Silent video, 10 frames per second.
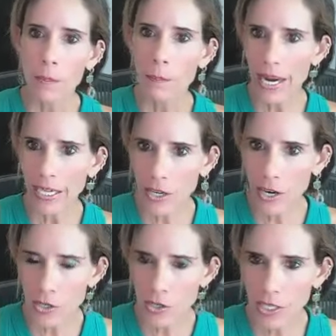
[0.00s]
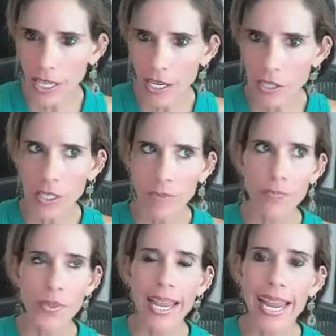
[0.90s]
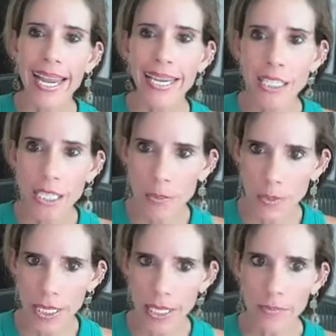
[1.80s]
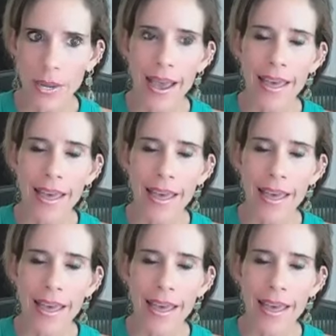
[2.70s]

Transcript: mitochondrial health, ATP,